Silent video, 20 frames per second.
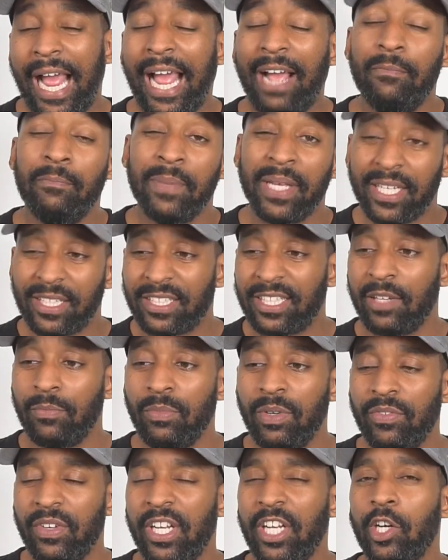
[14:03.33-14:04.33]
Mixed in
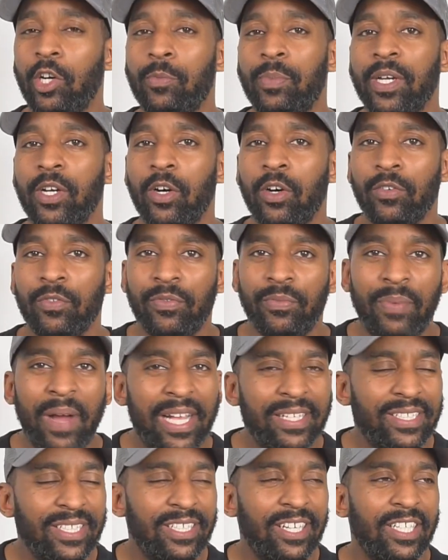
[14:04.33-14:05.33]
with a little bit of,
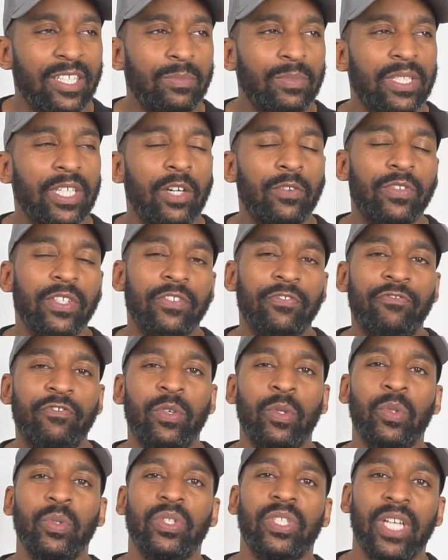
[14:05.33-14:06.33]
has he done himself his
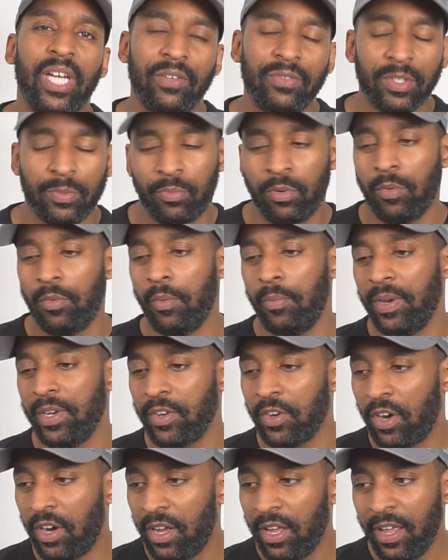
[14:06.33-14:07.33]
full service? Probably
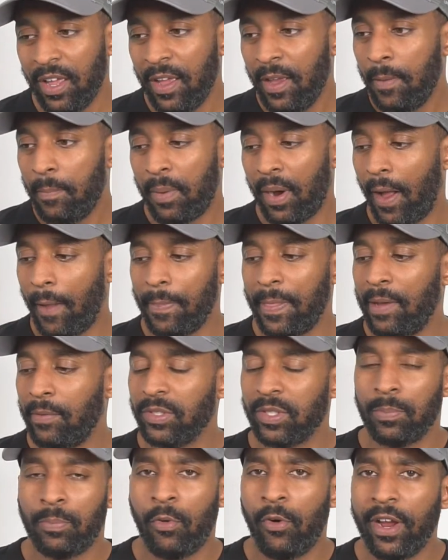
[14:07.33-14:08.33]
not. But there
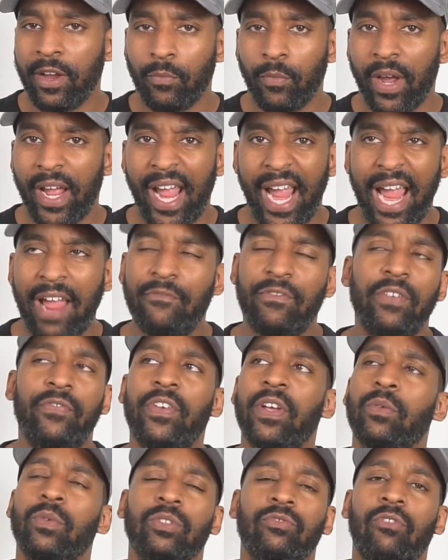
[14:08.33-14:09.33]
was a point where
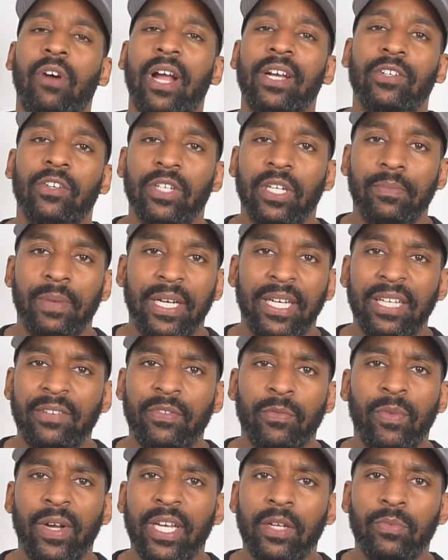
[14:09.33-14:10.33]
everything was riding on him, and
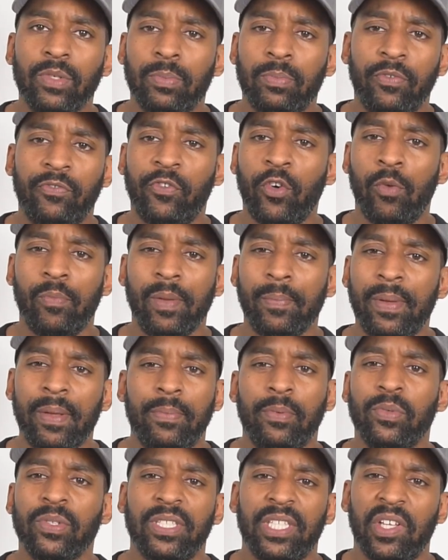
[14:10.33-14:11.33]
even when he was performing,
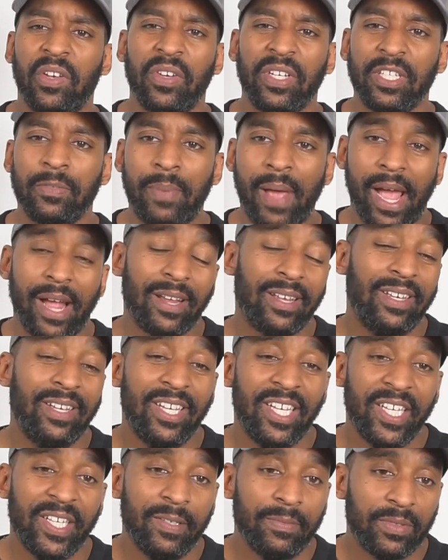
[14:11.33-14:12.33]
people were still on his back.
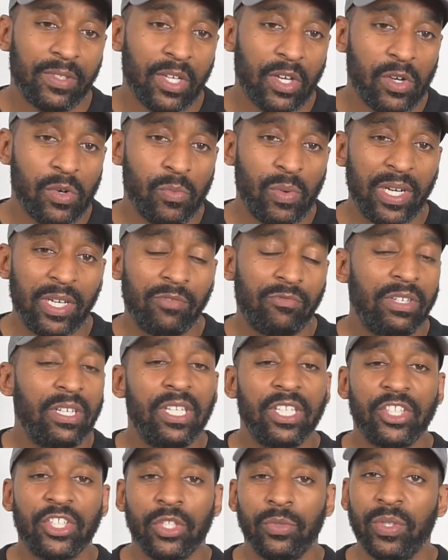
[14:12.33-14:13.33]
So when the
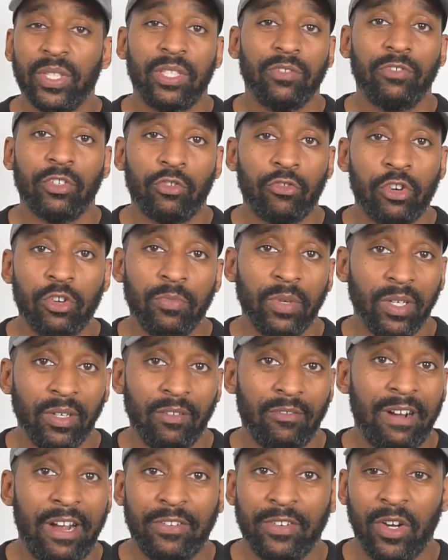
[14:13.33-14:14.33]
real issue is the recruitment
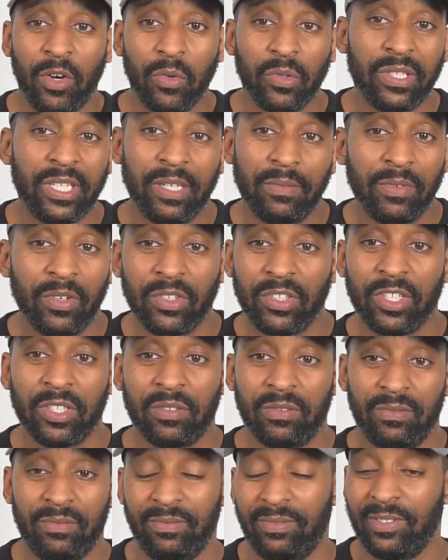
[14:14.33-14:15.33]
around the whole team, not
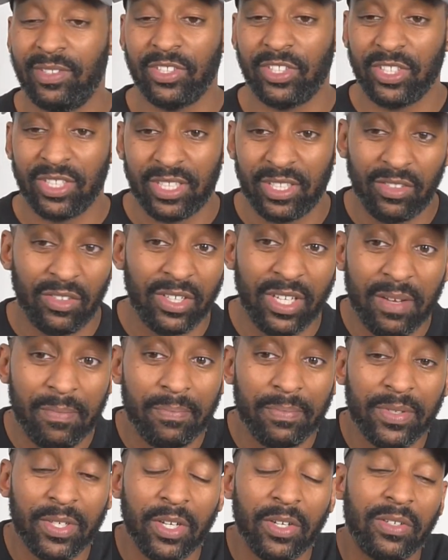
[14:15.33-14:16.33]
just on
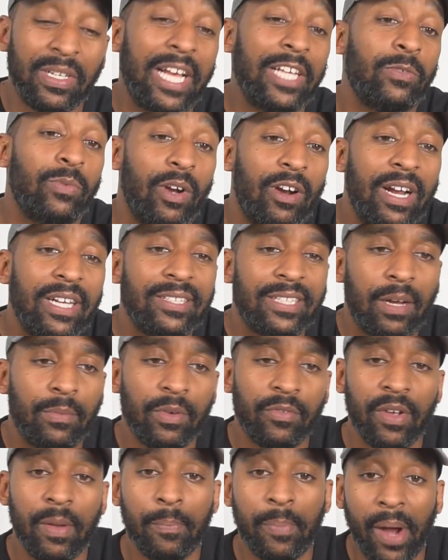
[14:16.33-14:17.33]
him. So that's where I stand
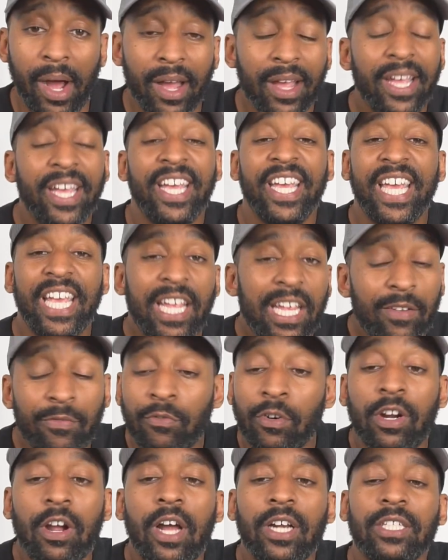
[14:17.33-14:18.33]
with it. But
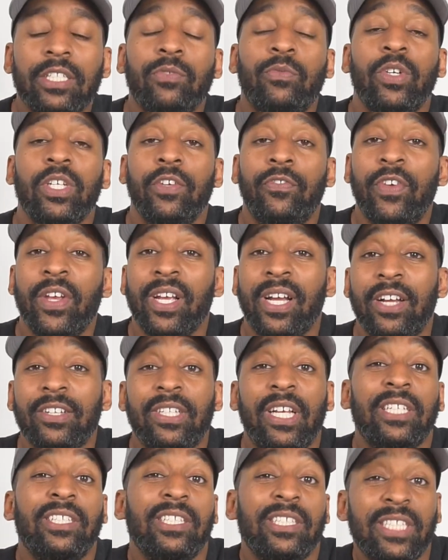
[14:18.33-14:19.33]
regardless of what you think, I
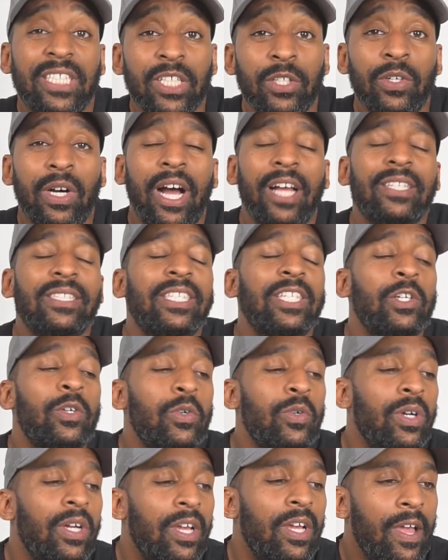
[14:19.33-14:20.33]

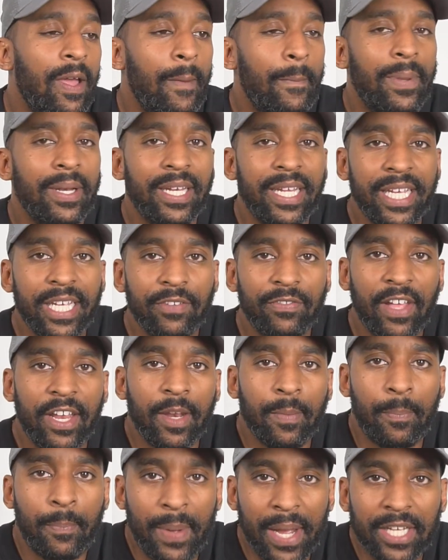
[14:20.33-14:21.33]
still believe that
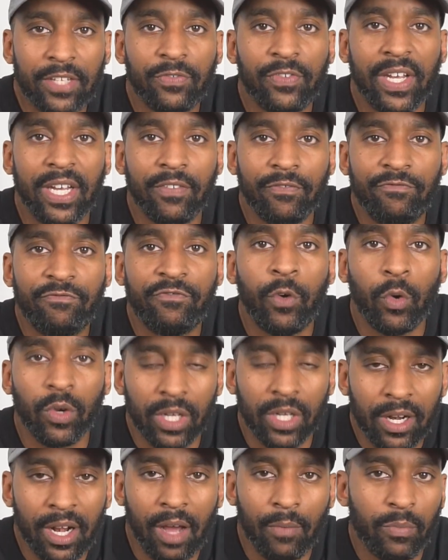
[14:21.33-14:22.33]
the best thing for
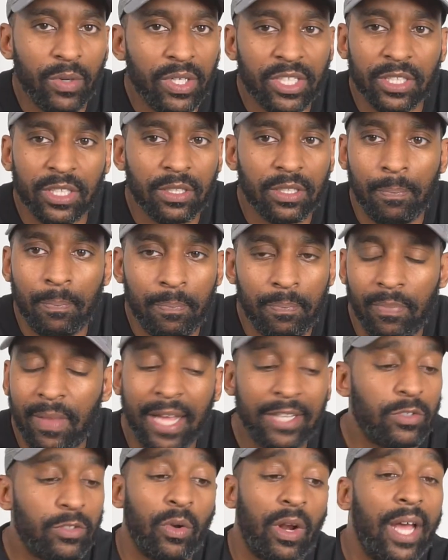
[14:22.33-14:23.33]
the club, which is
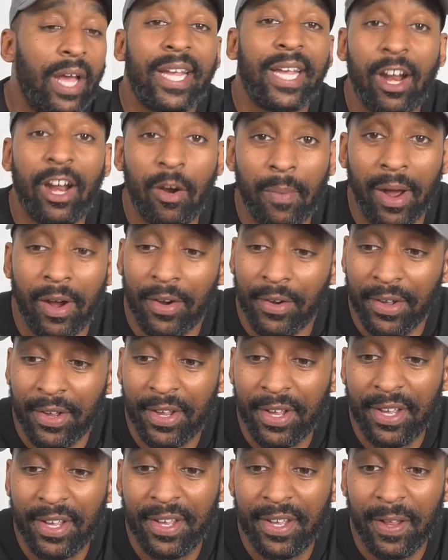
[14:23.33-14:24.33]
that's all I care about
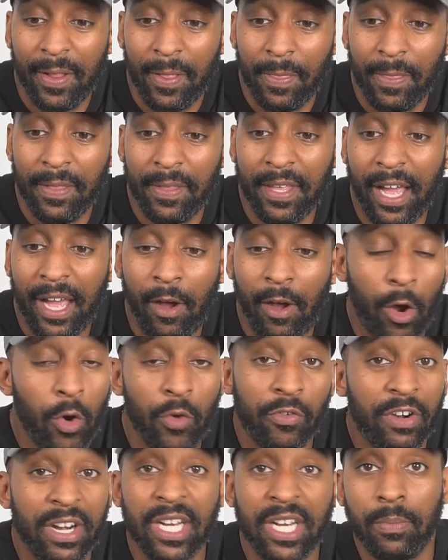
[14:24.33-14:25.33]

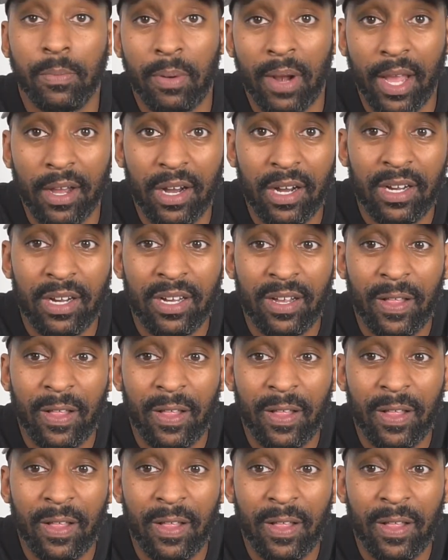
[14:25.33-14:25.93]
over any player,